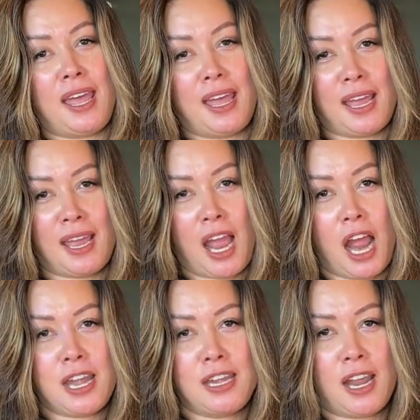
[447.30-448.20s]
a
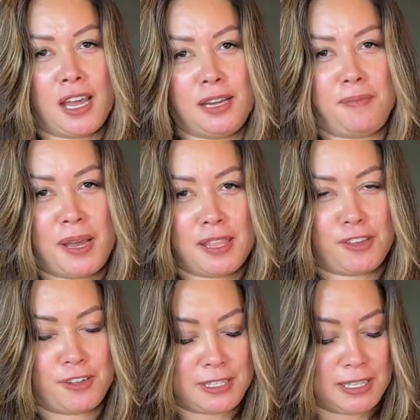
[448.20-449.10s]
9 by
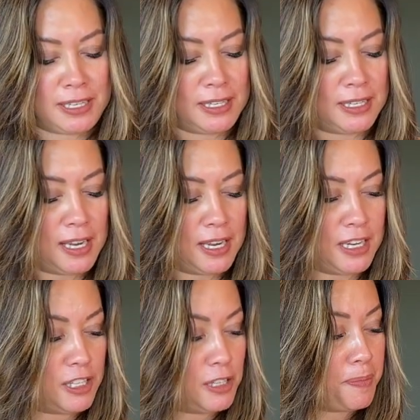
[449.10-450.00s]
13
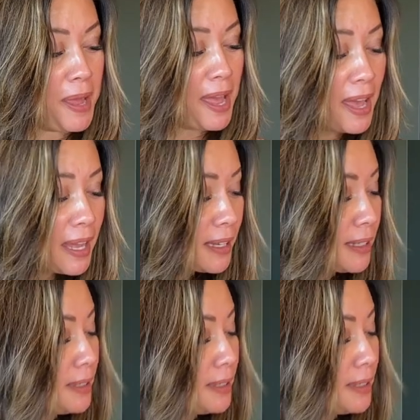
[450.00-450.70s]
inch pan.